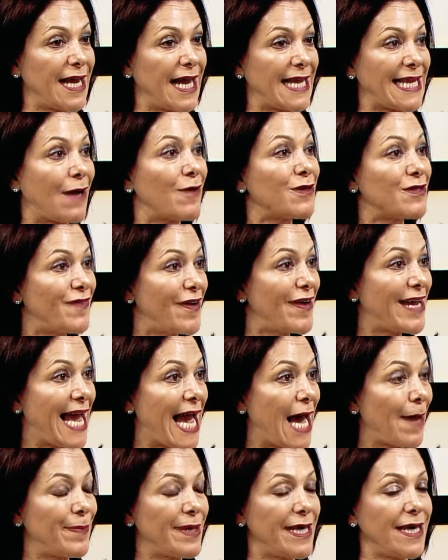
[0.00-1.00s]
and I was very
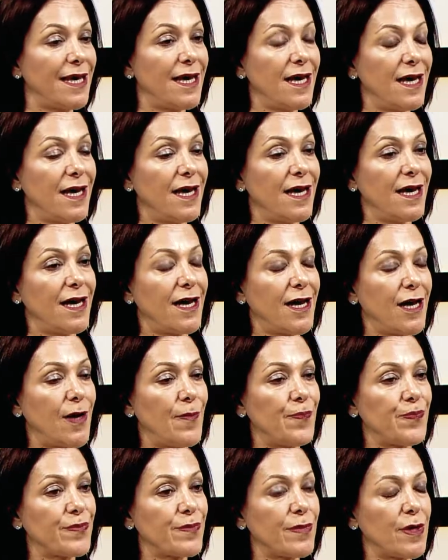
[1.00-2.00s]
happy.
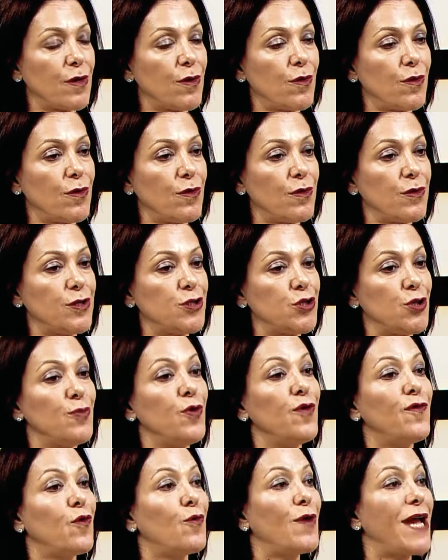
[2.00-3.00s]
To
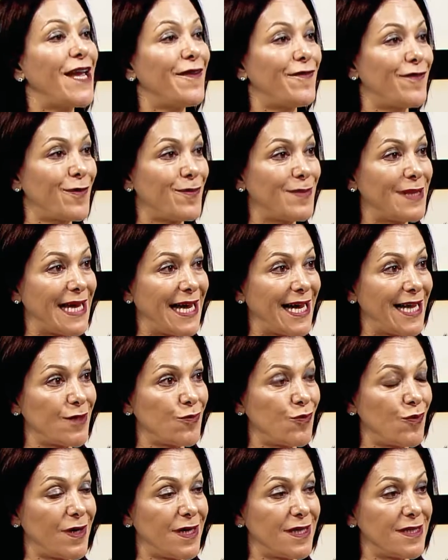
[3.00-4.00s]
move away from that
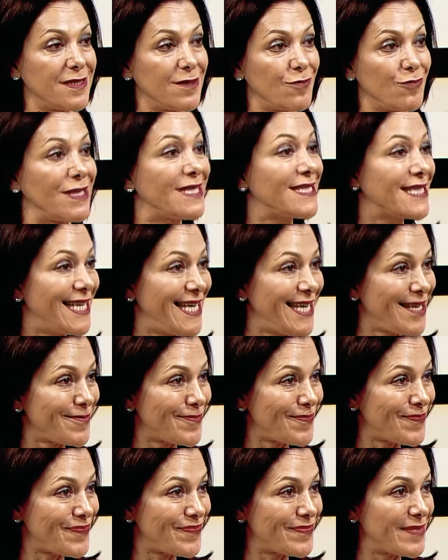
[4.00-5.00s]
was risky.
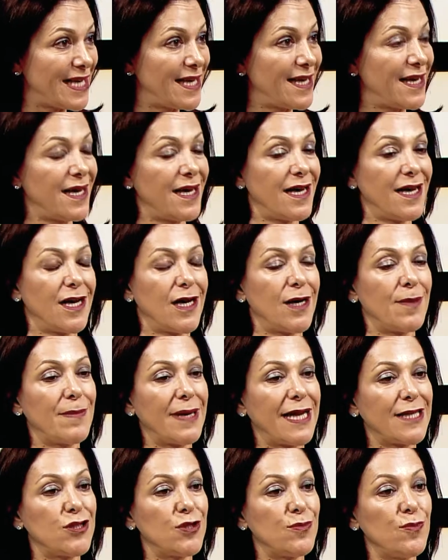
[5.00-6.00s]

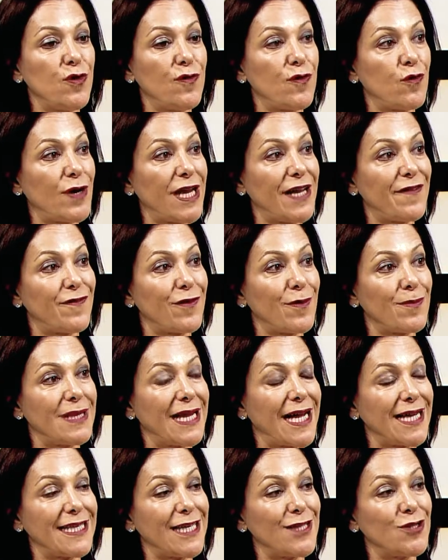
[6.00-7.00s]
And to move away from
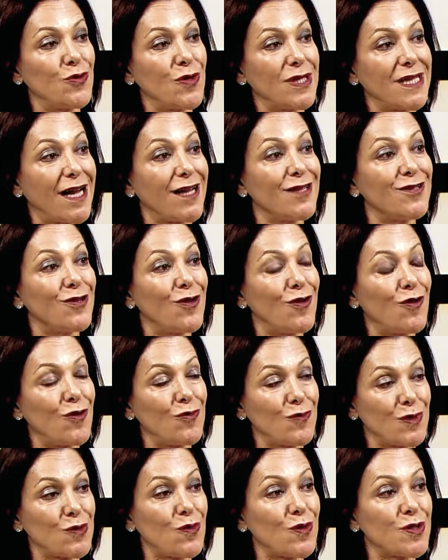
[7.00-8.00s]
that into an unknown
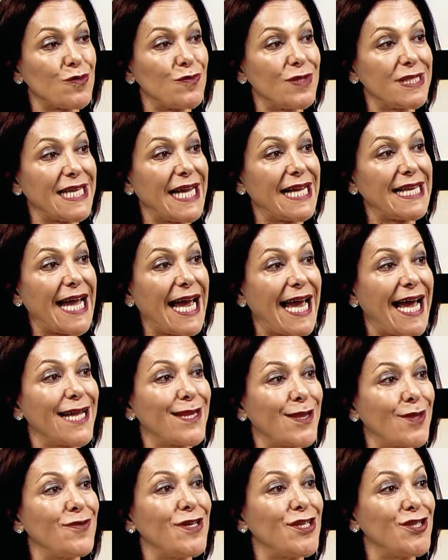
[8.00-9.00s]
was also risky, and I had
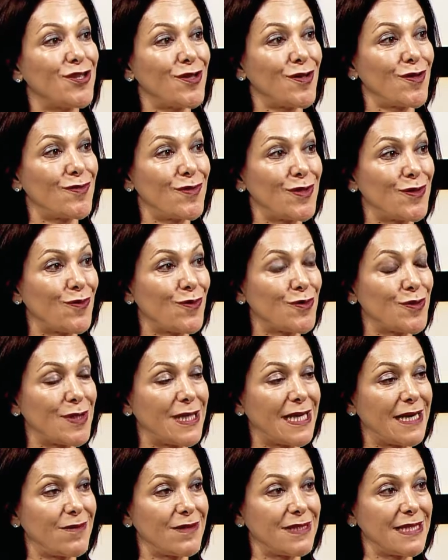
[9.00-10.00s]
3 children also that
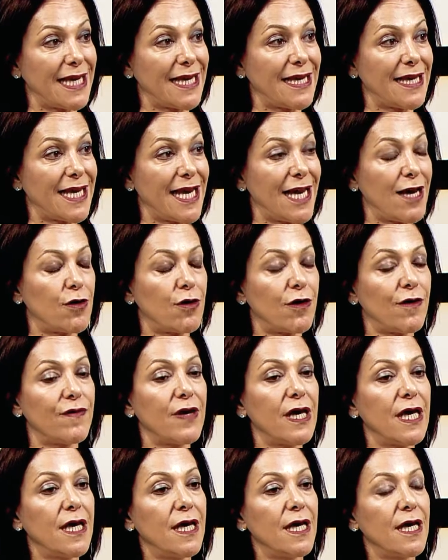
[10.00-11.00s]
I was taking care of.
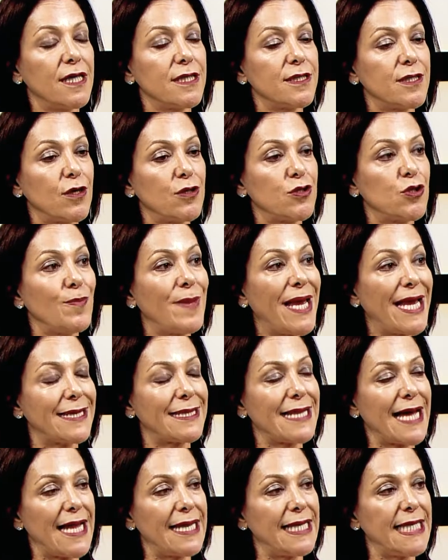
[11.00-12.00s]
So to make
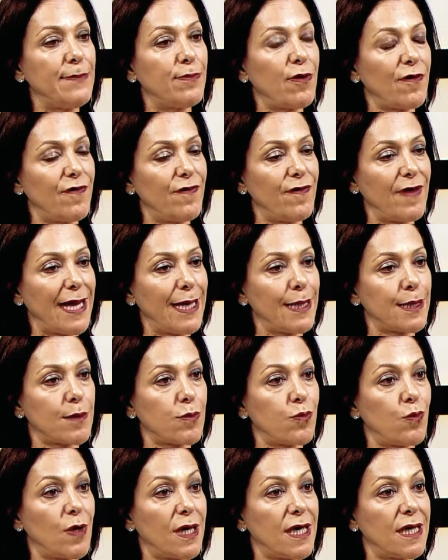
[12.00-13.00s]
that leap of faith
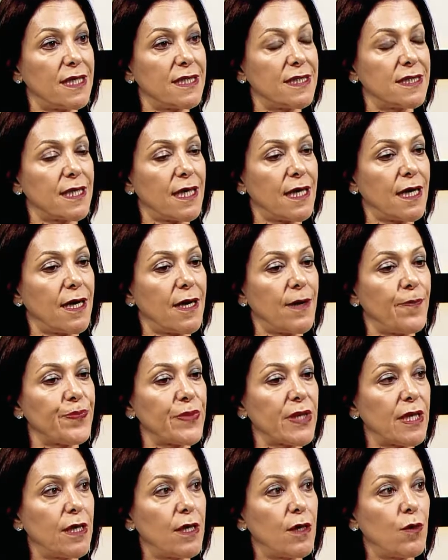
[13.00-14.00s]
was
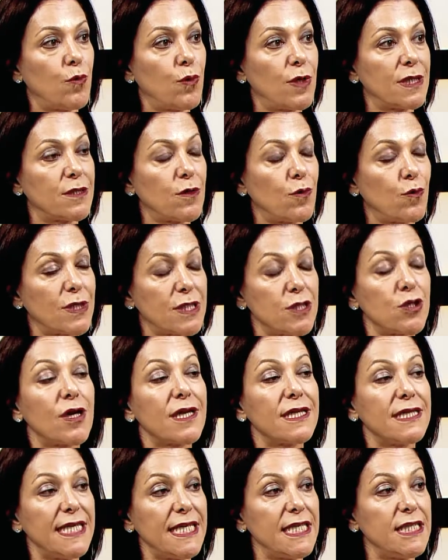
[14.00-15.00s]
not
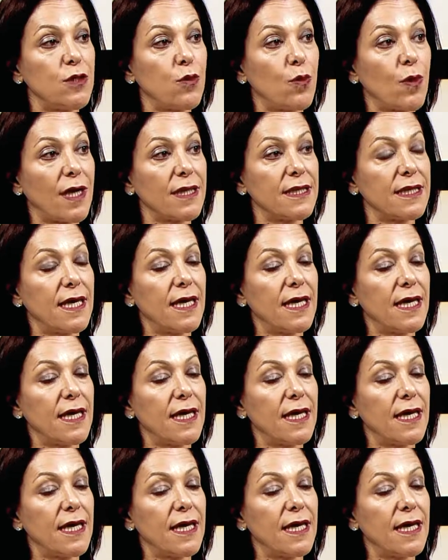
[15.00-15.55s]
an easy one.